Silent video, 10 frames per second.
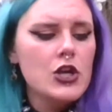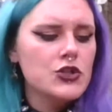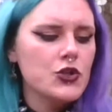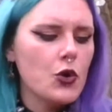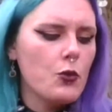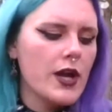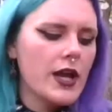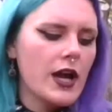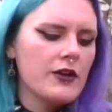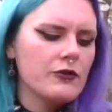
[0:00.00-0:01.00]
So
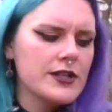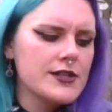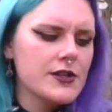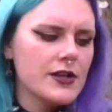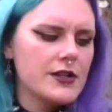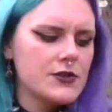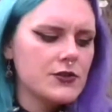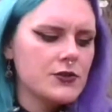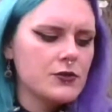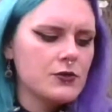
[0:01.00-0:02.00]
what I really started
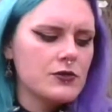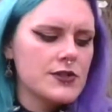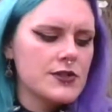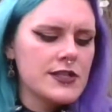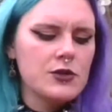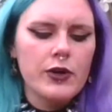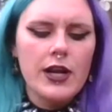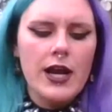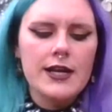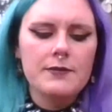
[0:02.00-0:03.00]
to see
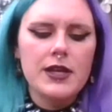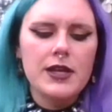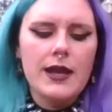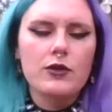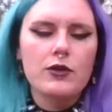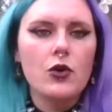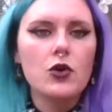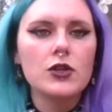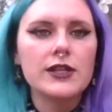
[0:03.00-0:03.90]
when I became more of